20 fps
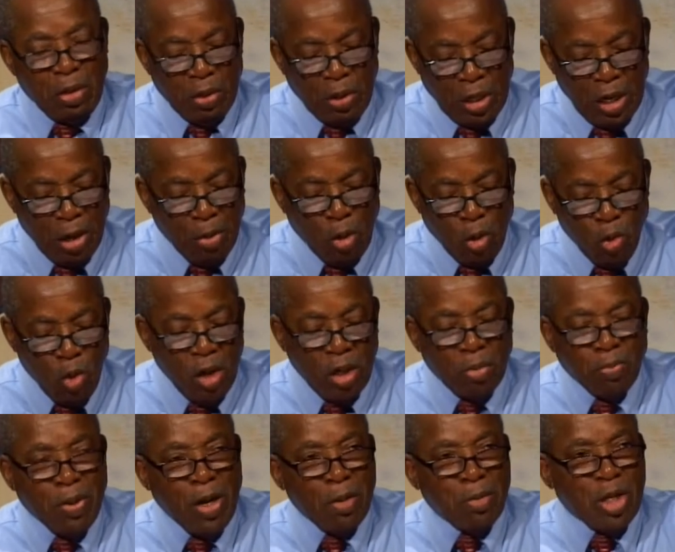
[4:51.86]
number one,
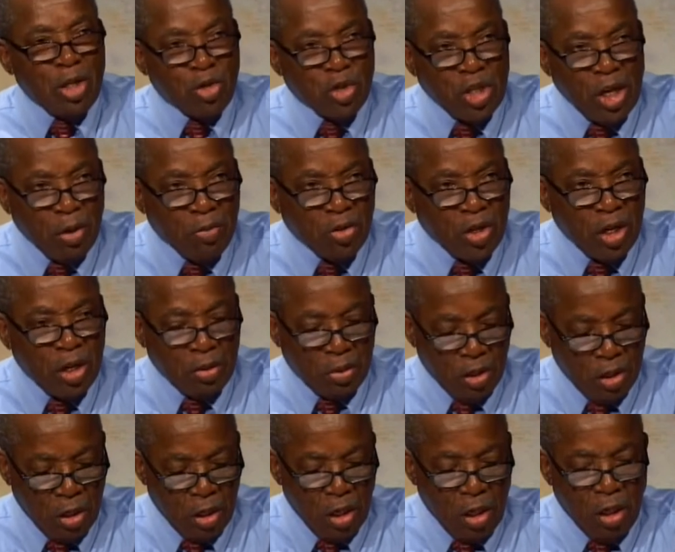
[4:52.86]
public safety,
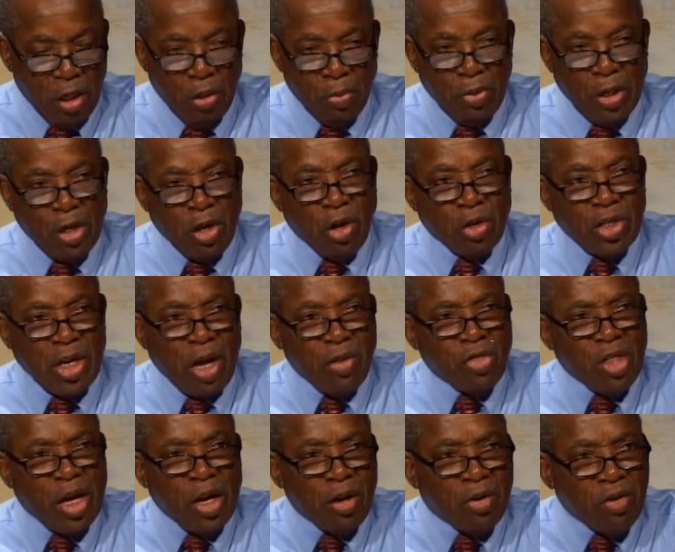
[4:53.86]
because I
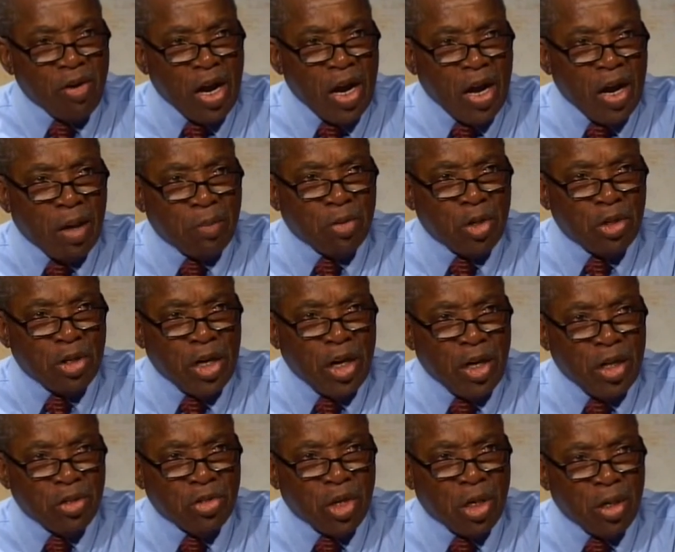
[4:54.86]
think crime today
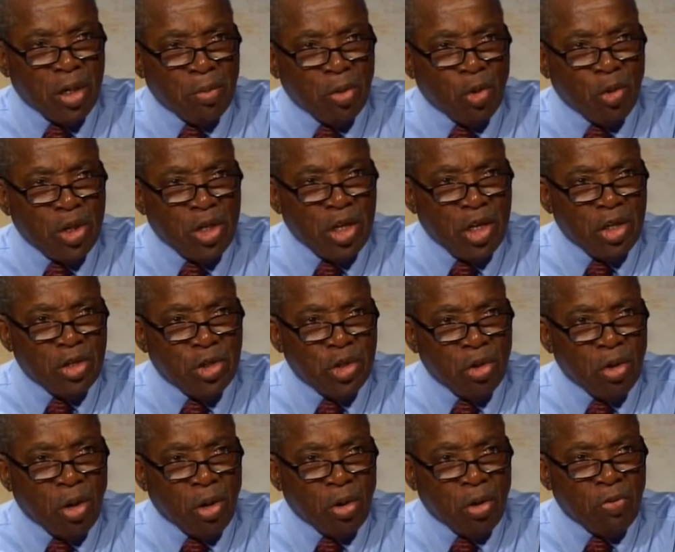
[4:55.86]
is a number one
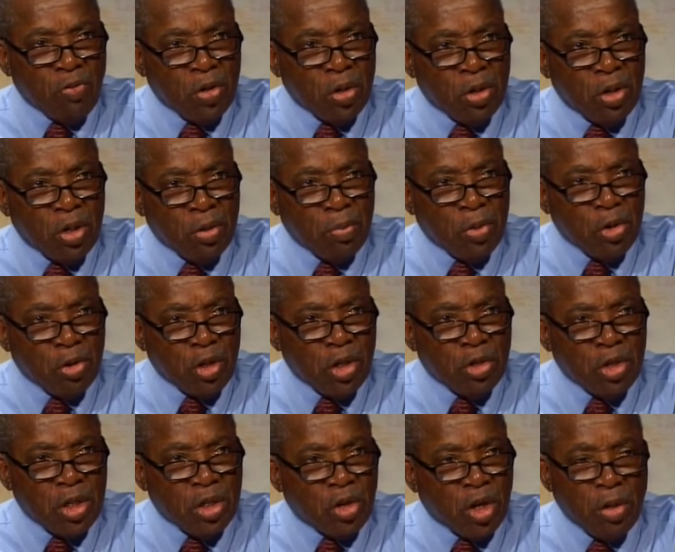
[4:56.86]
issue all over
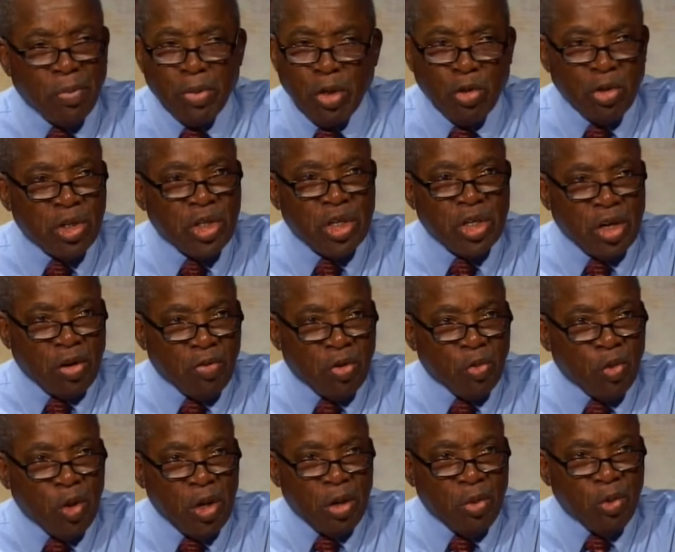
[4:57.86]
communities
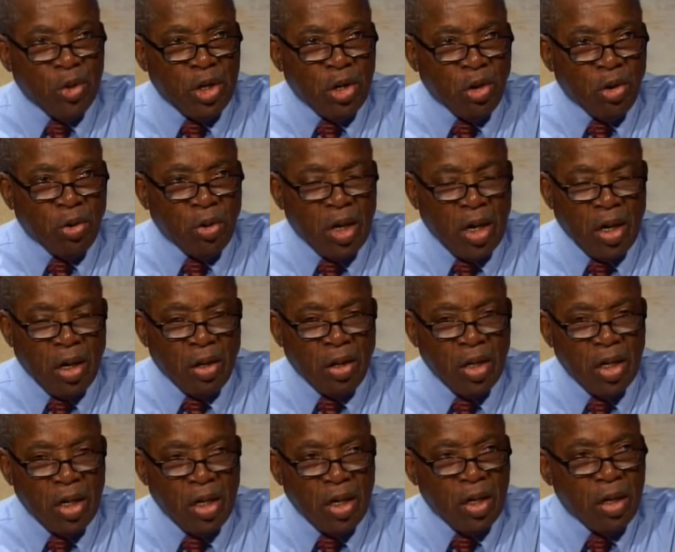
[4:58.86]
everywhere. We know how
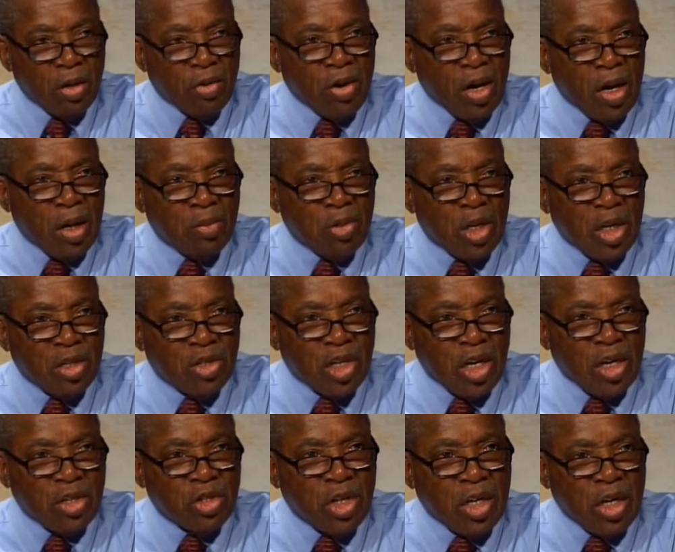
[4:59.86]
crime has
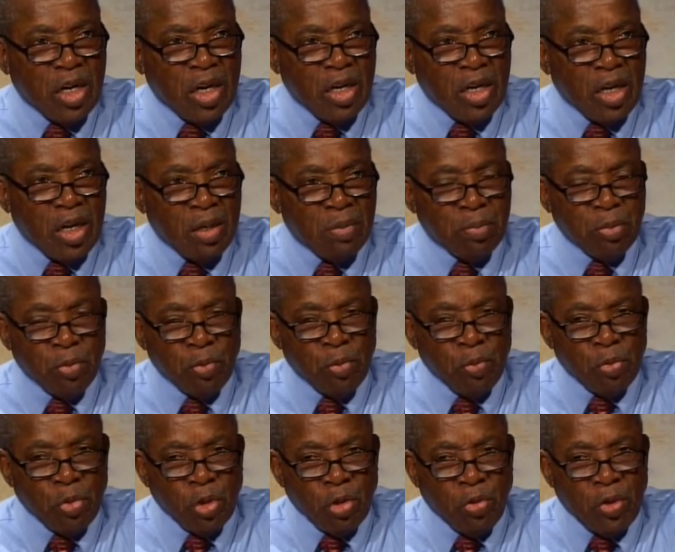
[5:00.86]
escalated.
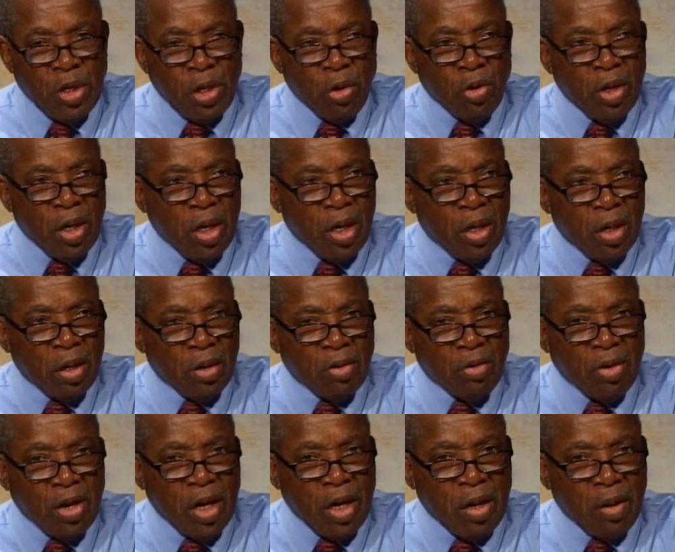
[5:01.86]
We know how
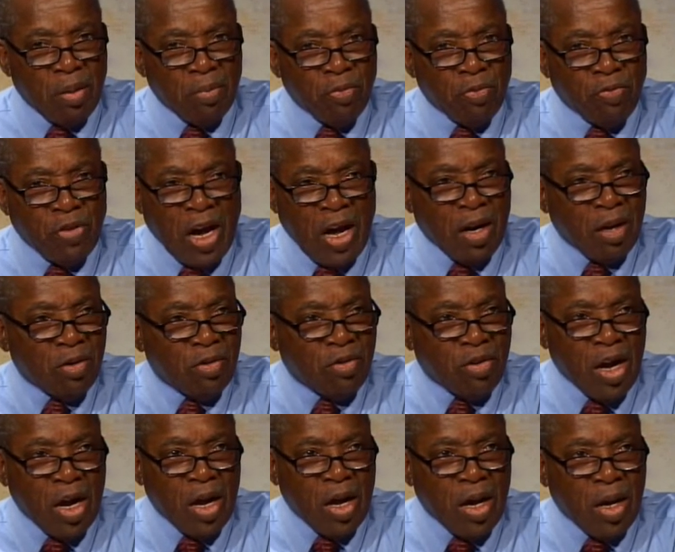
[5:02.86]
violent
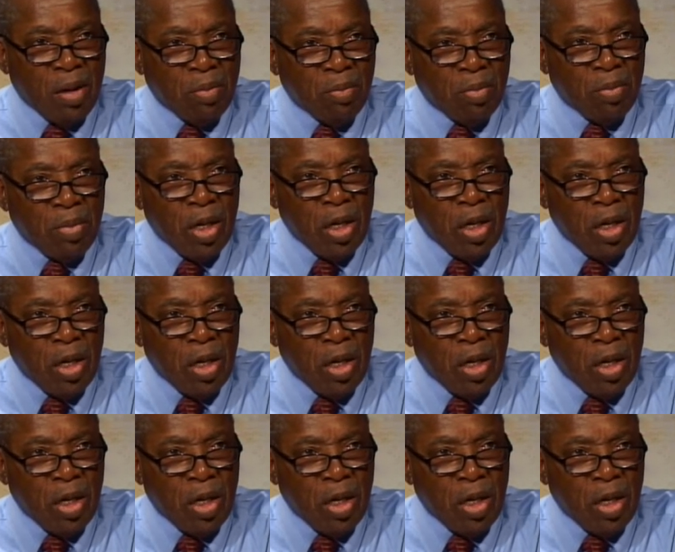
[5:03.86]
crime,